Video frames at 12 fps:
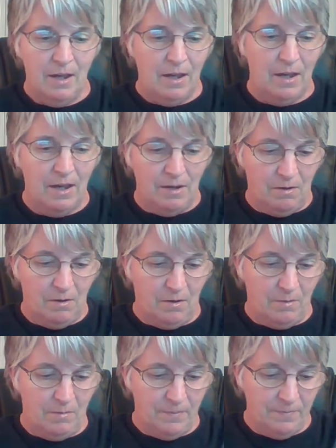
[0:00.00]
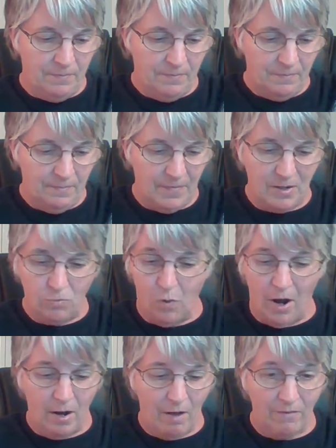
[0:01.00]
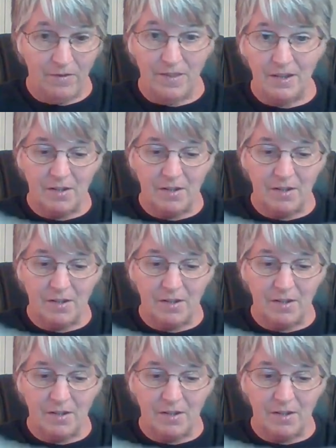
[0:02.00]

And it's right off of the